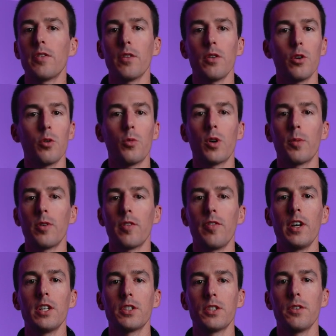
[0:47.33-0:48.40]
a little more
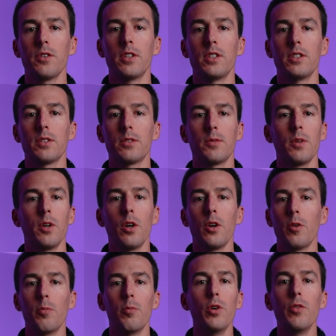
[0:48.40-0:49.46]
professional and just
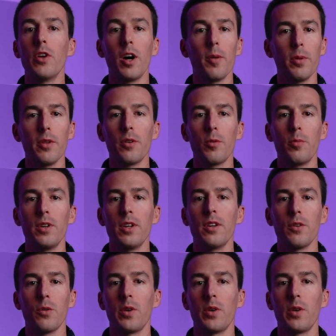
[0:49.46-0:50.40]
move it up a little bit.